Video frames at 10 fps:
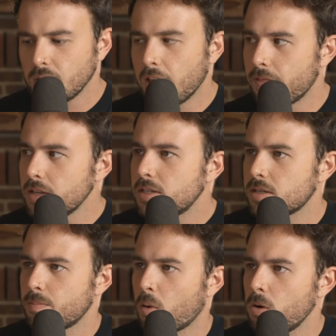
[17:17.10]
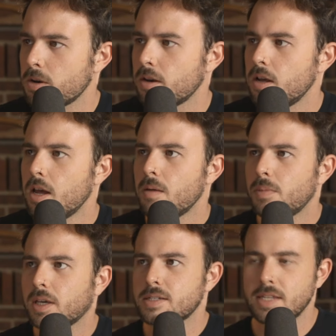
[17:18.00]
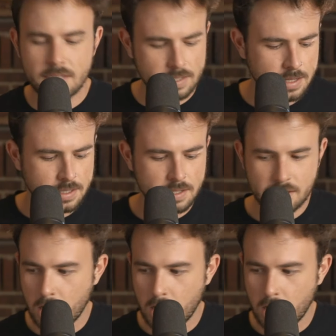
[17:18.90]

And this is important because this sets us